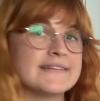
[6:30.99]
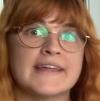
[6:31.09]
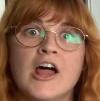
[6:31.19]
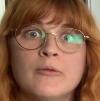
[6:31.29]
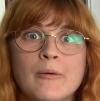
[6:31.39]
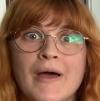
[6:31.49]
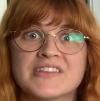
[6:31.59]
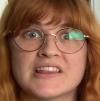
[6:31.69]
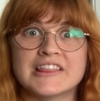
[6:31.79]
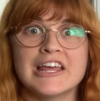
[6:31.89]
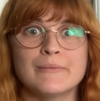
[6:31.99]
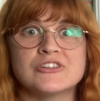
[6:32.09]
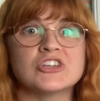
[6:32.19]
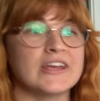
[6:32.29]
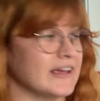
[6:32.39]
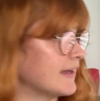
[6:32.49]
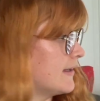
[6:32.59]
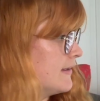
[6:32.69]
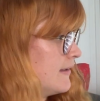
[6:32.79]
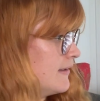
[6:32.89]
Tell him about the thingamajig,
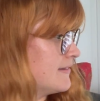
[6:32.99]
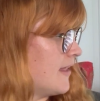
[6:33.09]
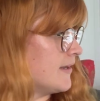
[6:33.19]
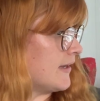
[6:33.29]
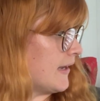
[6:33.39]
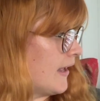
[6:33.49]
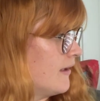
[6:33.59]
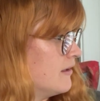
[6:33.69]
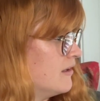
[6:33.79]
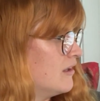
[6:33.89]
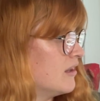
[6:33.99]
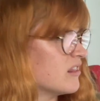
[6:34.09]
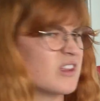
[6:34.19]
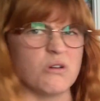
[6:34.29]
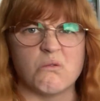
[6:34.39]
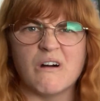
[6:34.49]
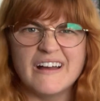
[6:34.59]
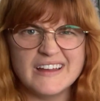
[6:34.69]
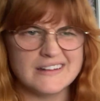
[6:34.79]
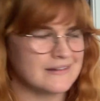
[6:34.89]
said Nina. The
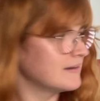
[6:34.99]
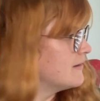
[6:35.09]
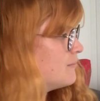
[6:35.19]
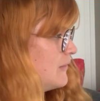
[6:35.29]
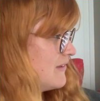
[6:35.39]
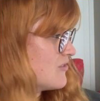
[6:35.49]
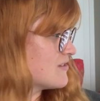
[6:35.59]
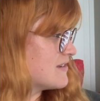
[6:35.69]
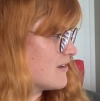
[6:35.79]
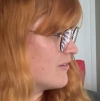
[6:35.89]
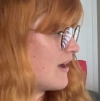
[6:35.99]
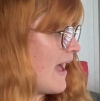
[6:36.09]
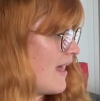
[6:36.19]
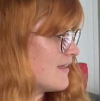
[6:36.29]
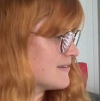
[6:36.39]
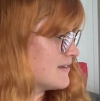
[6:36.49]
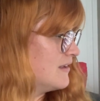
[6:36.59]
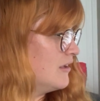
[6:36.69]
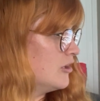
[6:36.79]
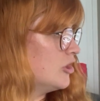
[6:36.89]
what? Mr. Stickler asked.
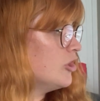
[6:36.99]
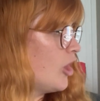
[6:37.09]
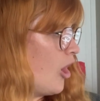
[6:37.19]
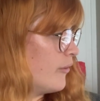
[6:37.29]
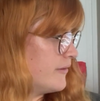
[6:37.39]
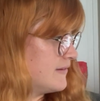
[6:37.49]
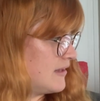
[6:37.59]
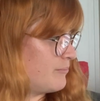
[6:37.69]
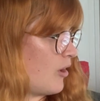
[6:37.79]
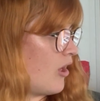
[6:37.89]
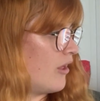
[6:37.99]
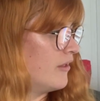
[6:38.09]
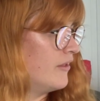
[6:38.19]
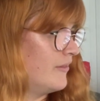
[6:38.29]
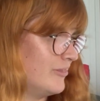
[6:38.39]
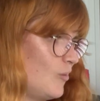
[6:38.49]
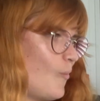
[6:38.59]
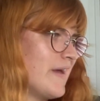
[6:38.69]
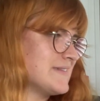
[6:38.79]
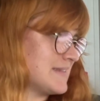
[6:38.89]
You know, said Paul, the
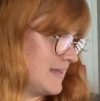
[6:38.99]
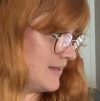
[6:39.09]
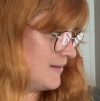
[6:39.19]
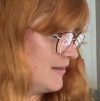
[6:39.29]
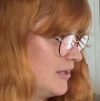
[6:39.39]
what's it?